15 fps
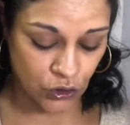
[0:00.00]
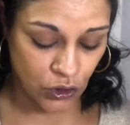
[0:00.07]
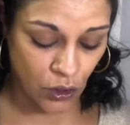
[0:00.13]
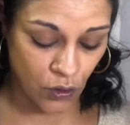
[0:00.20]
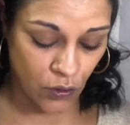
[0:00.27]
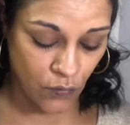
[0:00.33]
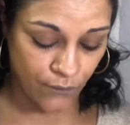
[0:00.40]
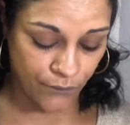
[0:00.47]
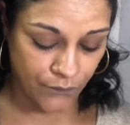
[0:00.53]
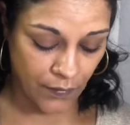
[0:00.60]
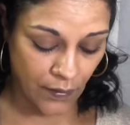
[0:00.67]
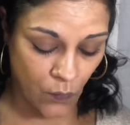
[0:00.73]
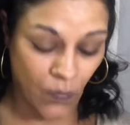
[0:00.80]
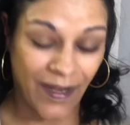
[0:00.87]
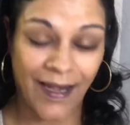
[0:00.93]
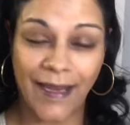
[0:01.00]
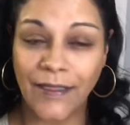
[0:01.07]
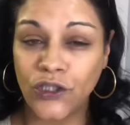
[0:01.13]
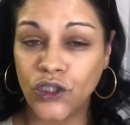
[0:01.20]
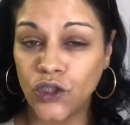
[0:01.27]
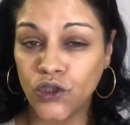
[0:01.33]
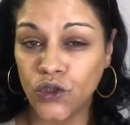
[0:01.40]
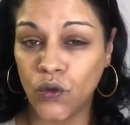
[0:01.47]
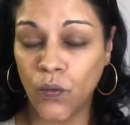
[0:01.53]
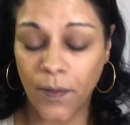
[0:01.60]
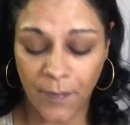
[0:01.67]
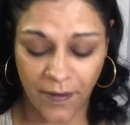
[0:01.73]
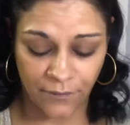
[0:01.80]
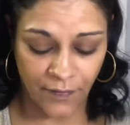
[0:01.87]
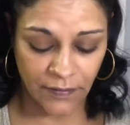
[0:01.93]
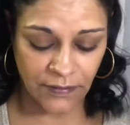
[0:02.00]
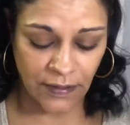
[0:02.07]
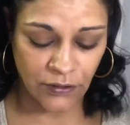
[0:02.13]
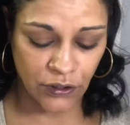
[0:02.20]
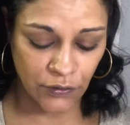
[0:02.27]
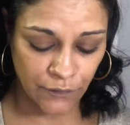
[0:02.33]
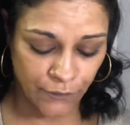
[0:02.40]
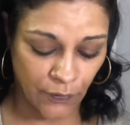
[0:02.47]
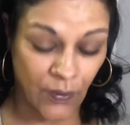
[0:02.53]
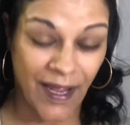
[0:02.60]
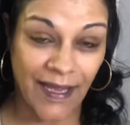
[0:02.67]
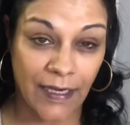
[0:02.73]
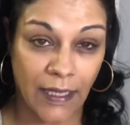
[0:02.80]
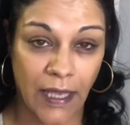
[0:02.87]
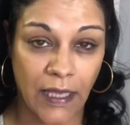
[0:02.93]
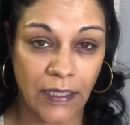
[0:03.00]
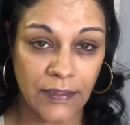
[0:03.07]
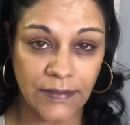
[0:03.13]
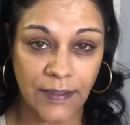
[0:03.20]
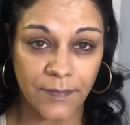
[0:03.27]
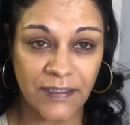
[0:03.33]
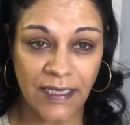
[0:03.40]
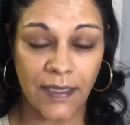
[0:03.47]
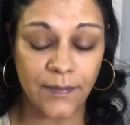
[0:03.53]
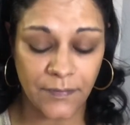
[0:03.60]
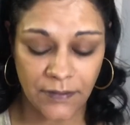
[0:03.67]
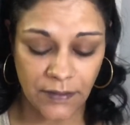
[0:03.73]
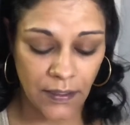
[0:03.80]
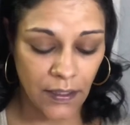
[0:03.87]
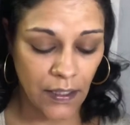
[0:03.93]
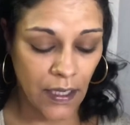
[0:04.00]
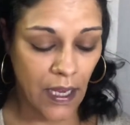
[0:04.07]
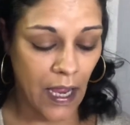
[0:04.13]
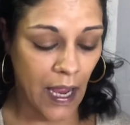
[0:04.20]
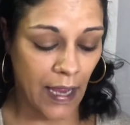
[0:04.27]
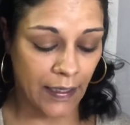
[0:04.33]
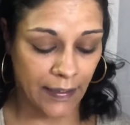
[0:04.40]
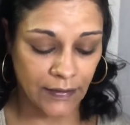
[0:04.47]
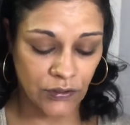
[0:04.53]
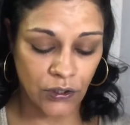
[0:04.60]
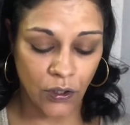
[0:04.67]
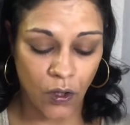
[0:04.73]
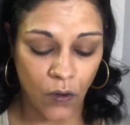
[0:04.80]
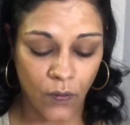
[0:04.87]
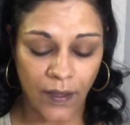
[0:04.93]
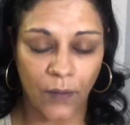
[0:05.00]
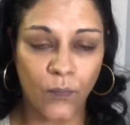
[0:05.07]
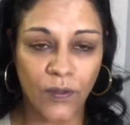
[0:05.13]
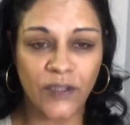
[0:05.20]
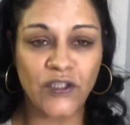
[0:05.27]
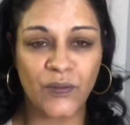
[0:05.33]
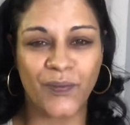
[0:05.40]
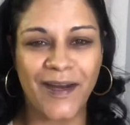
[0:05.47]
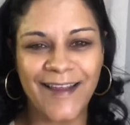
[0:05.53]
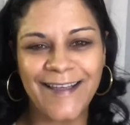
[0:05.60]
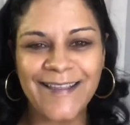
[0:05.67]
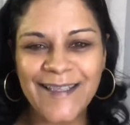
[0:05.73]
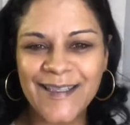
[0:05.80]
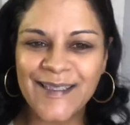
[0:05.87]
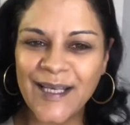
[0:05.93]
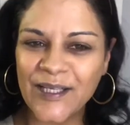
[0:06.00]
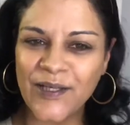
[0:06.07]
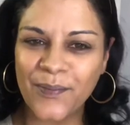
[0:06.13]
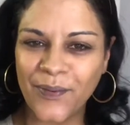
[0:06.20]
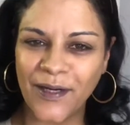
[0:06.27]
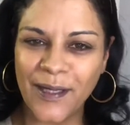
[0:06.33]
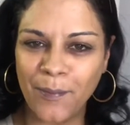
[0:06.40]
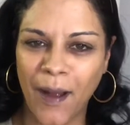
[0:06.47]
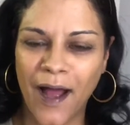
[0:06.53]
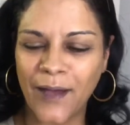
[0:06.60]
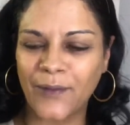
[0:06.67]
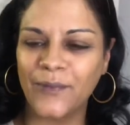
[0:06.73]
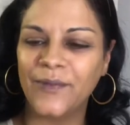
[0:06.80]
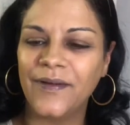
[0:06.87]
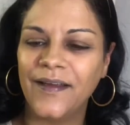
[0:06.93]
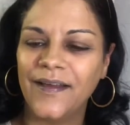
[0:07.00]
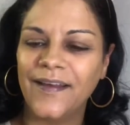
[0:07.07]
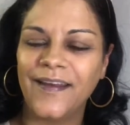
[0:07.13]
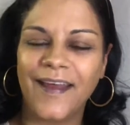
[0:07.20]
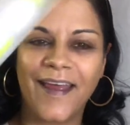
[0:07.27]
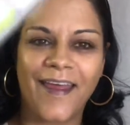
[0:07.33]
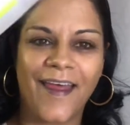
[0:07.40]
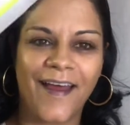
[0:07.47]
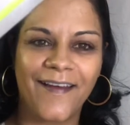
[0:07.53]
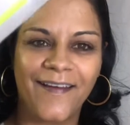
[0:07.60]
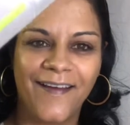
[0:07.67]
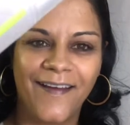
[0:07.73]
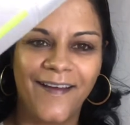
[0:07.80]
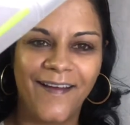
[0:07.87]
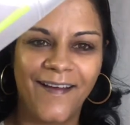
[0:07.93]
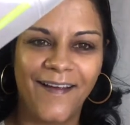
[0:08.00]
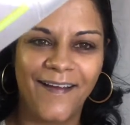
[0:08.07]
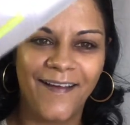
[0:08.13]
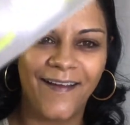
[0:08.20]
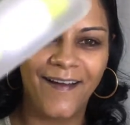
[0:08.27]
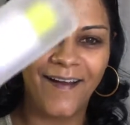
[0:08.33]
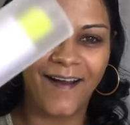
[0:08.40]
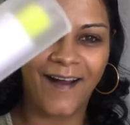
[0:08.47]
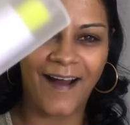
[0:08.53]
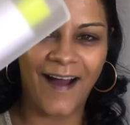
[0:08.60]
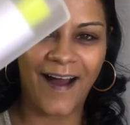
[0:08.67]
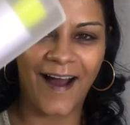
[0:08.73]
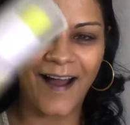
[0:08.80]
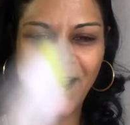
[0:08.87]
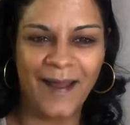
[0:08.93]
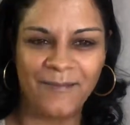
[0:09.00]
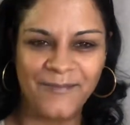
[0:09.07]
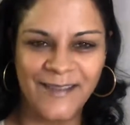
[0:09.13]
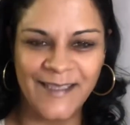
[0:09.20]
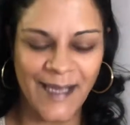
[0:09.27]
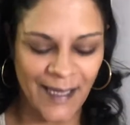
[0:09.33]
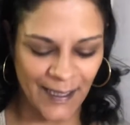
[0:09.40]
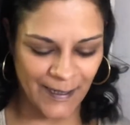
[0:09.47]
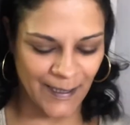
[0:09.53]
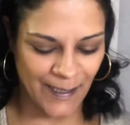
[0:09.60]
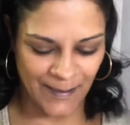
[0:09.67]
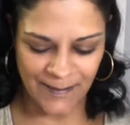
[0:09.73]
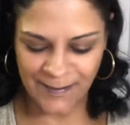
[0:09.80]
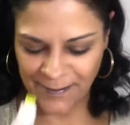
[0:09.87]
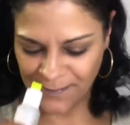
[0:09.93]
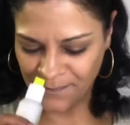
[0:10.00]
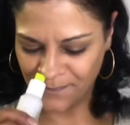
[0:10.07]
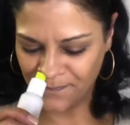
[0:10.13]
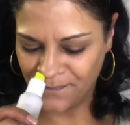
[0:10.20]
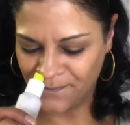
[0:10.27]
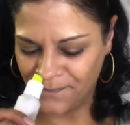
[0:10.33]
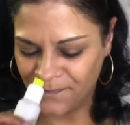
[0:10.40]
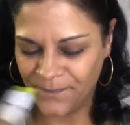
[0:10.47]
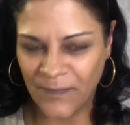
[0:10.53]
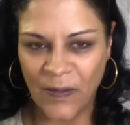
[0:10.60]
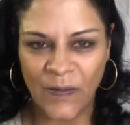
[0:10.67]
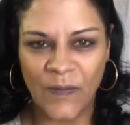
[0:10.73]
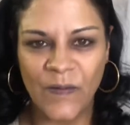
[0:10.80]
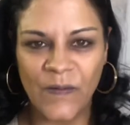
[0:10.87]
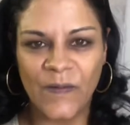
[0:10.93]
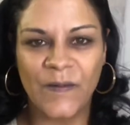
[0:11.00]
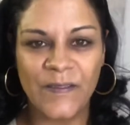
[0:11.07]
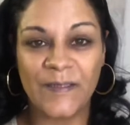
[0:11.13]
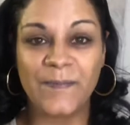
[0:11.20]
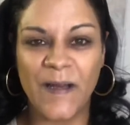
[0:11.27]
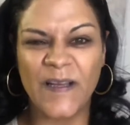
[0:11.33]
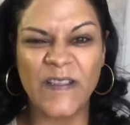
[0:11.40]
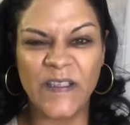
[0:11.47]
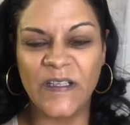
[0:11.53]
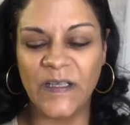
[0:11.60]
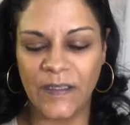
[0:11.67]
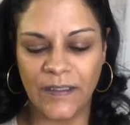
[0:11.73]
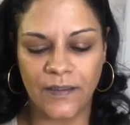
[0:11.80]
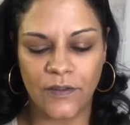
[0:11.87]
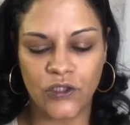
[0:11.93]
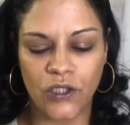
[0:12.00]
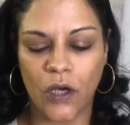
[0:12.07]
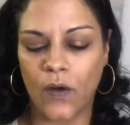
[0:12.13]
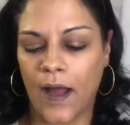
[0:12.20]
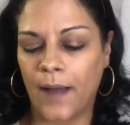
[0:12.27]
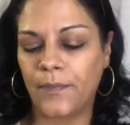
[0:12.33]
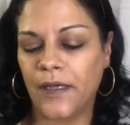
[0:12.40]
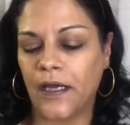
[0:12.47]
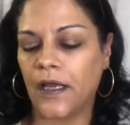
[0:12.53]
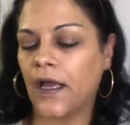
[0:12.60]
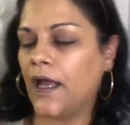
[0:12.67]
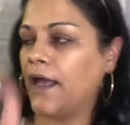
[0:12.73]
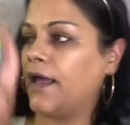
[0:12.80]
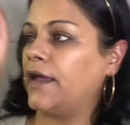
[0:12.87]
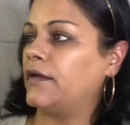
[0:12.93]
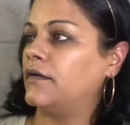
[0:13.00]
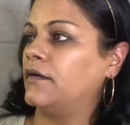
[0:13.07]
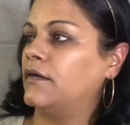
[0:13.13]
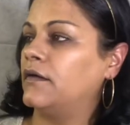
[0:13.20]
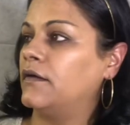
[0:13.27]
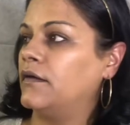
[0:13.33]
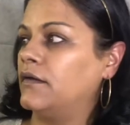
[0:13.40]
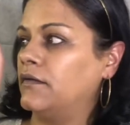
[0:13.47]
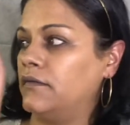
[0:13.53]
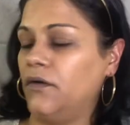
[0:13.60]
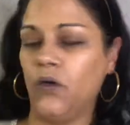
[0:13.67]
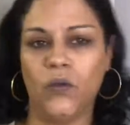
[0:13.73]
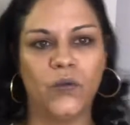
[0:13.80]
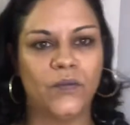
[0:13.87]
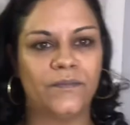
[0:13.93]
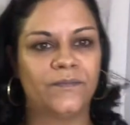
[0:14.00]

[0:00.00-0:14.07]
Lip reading: So what I like to do when my foundations feel kind of cakey sometimes, I like to go in with a spray. This is such a pretty bottle. Look at that. I am digging this. Ew, it smells good. So I'm going to go ahead. Ooh.